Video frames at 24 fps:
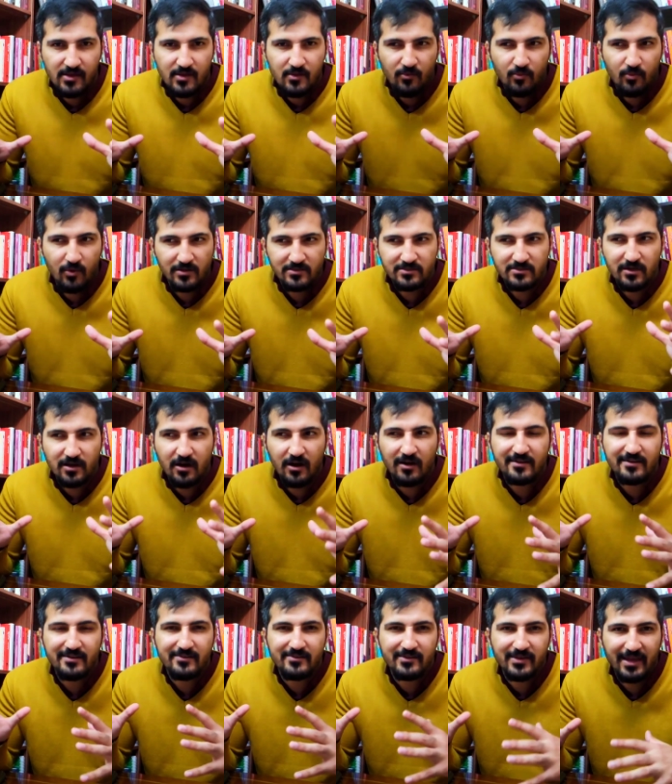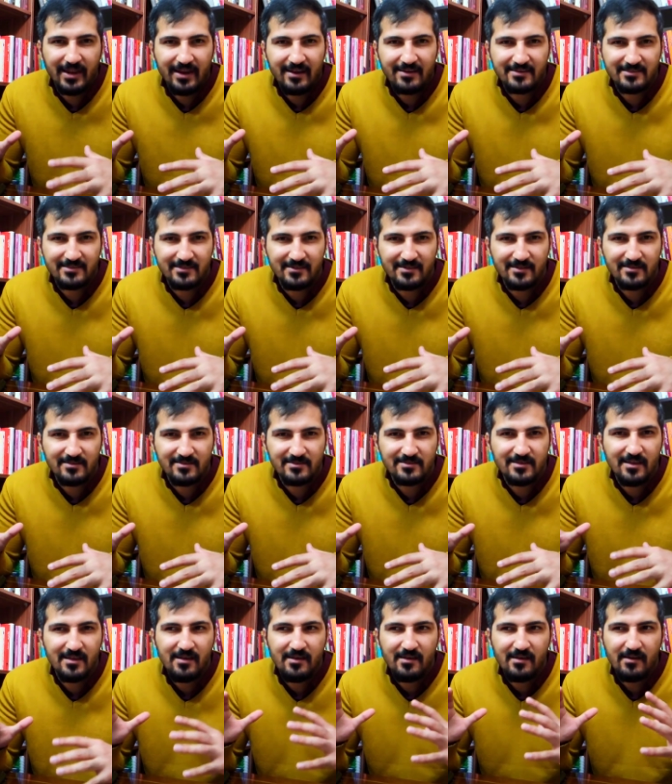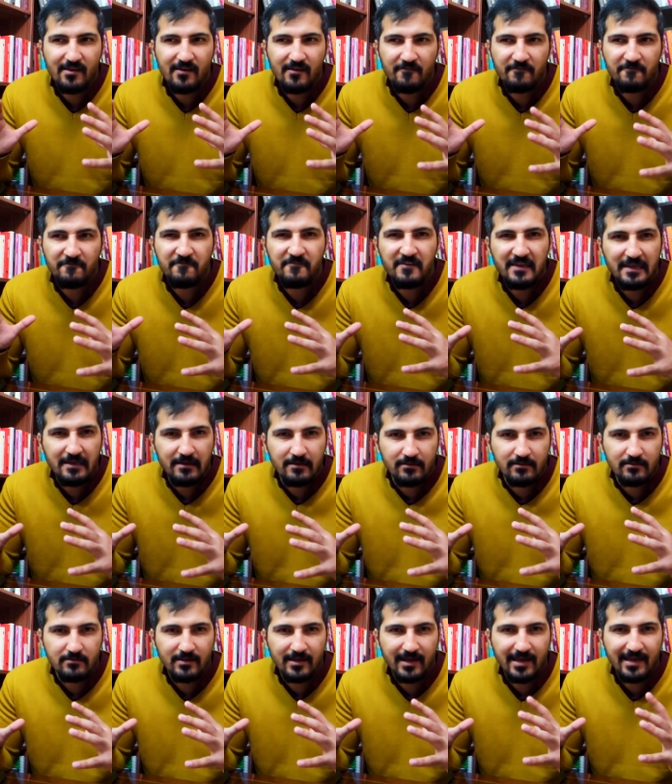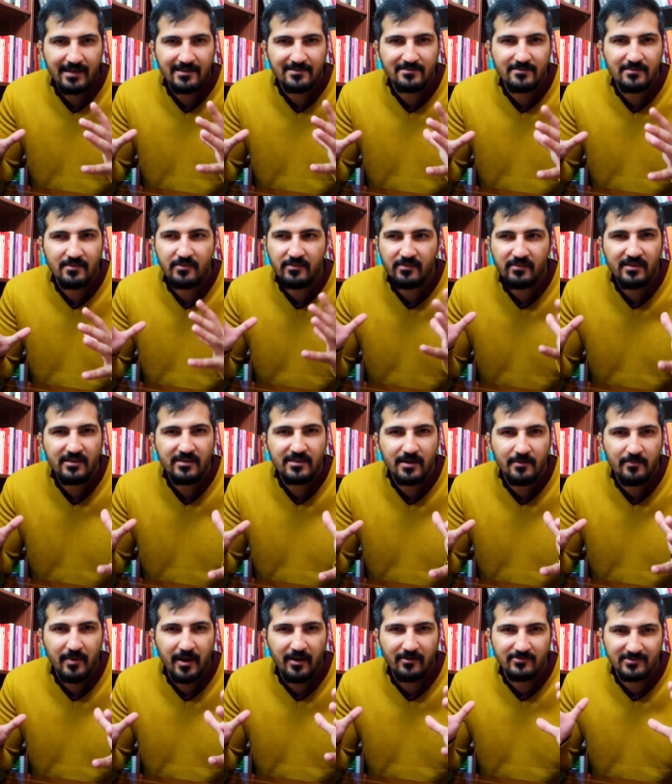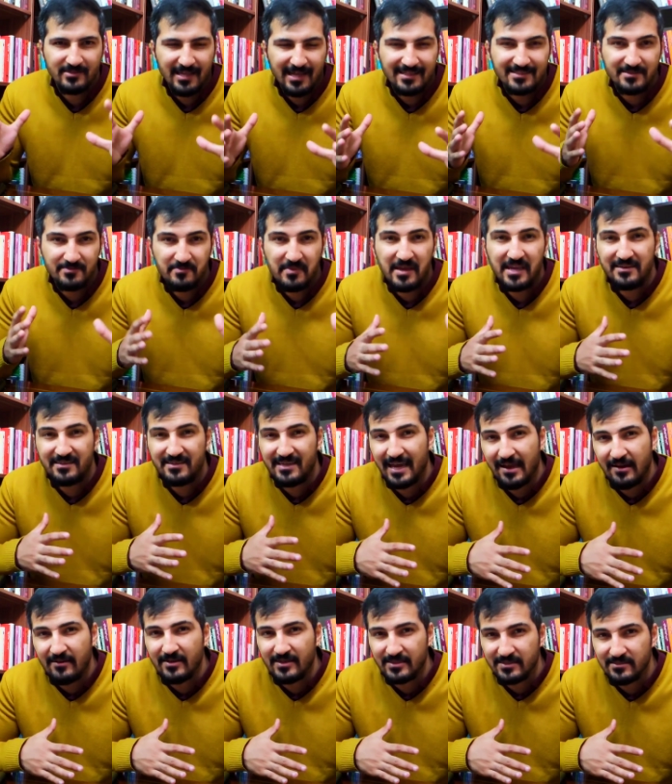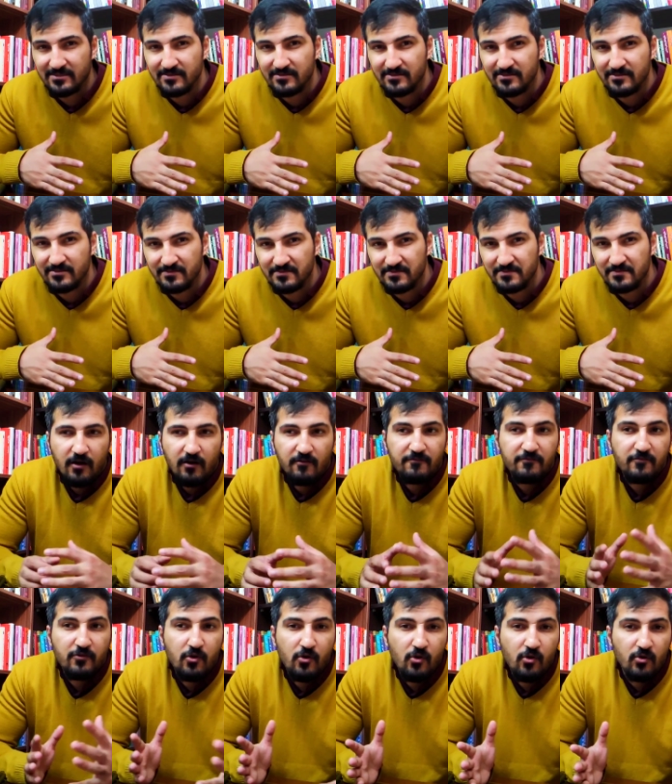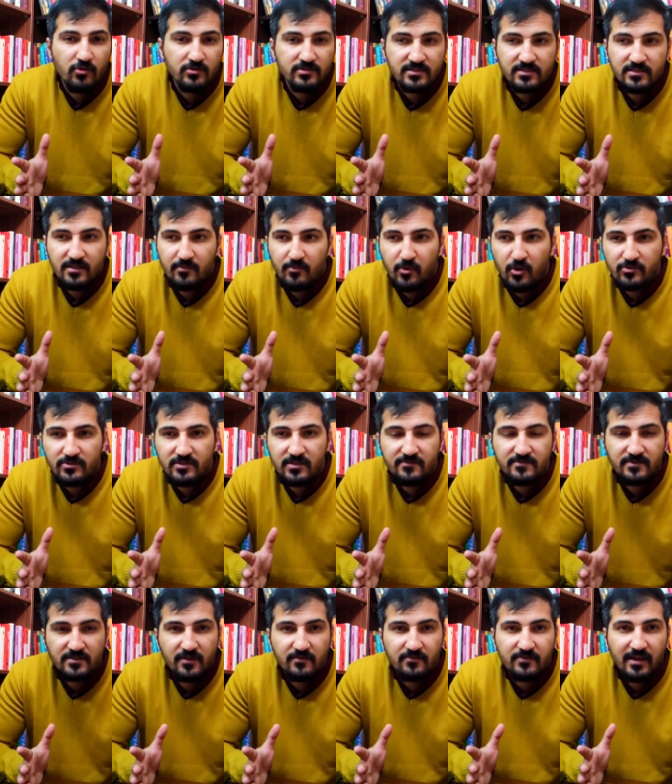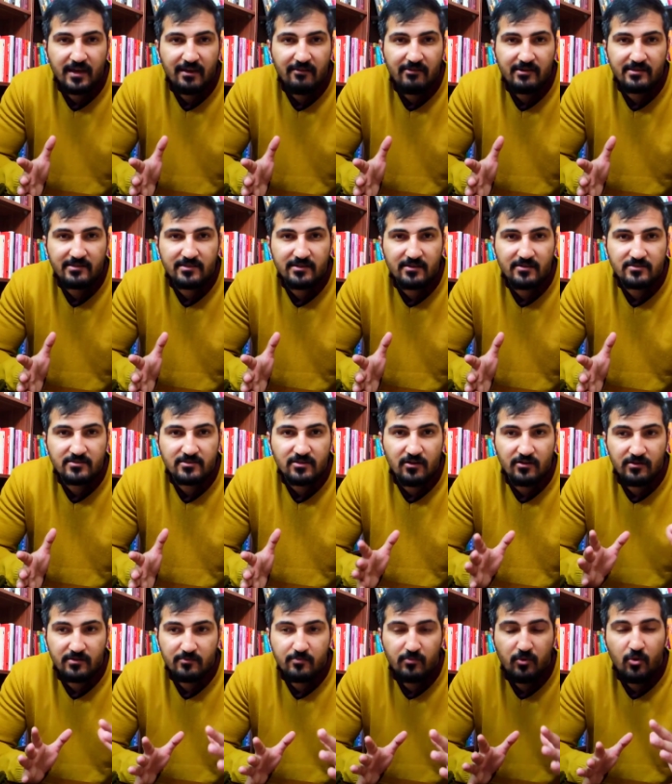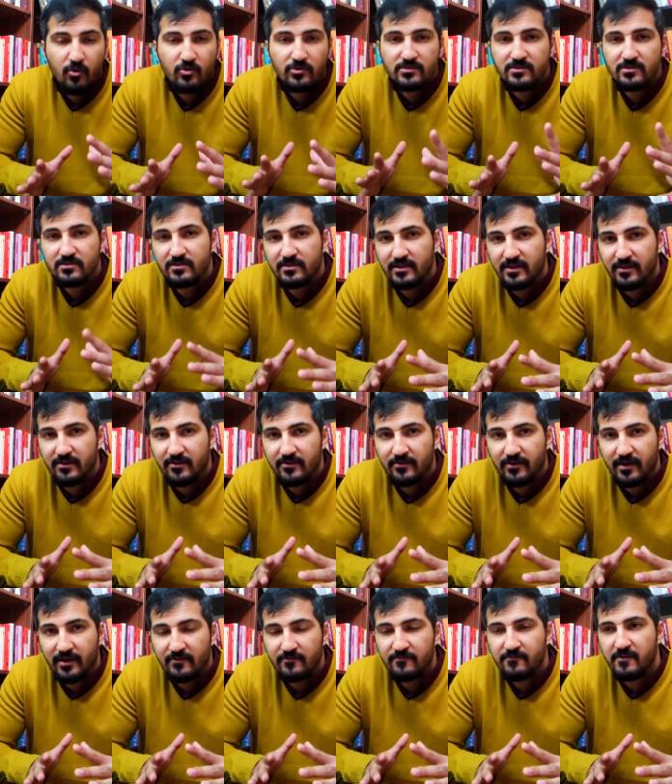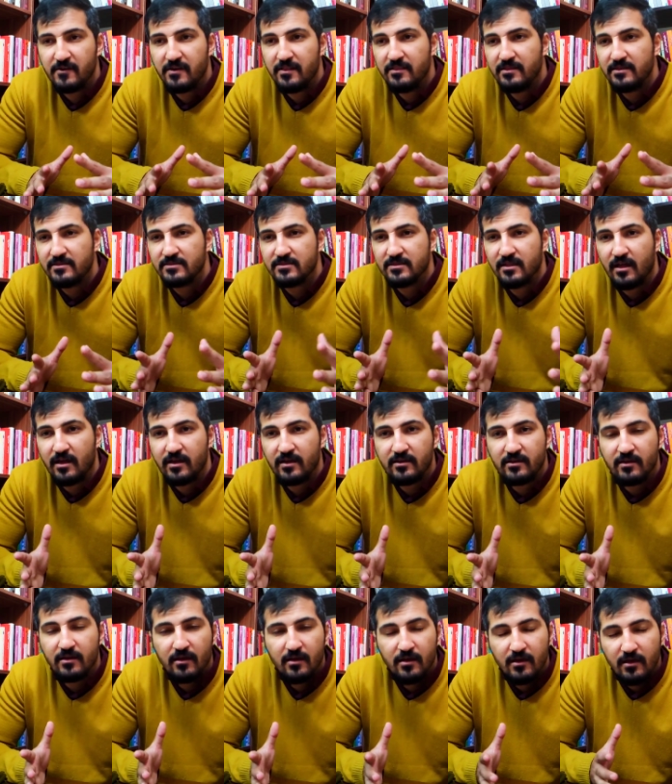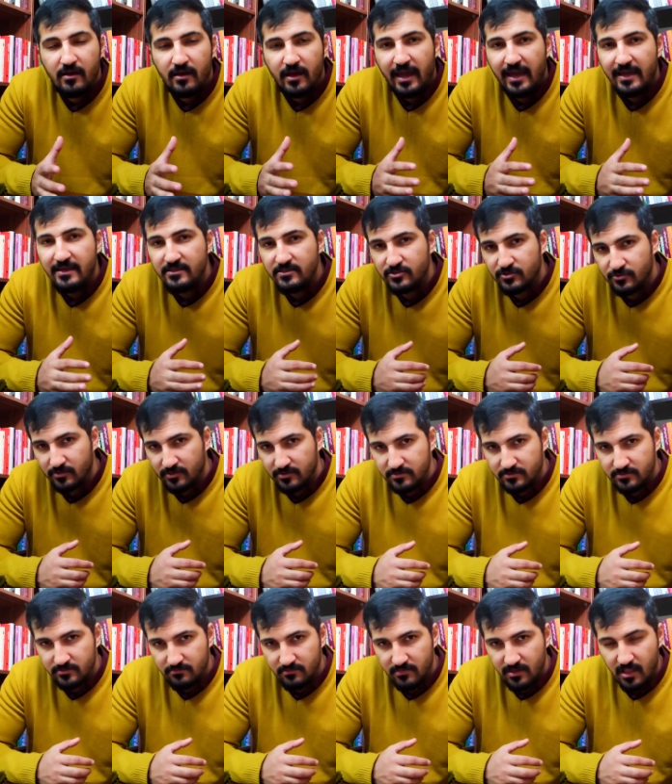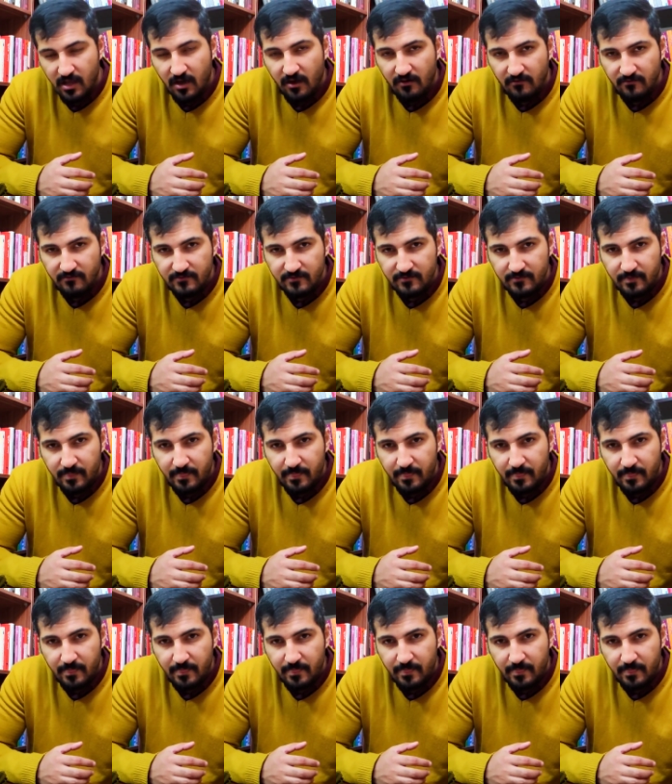what other characters feel and think about that main character. Of course, the motives of characters are important here, and feelings like hatred, love,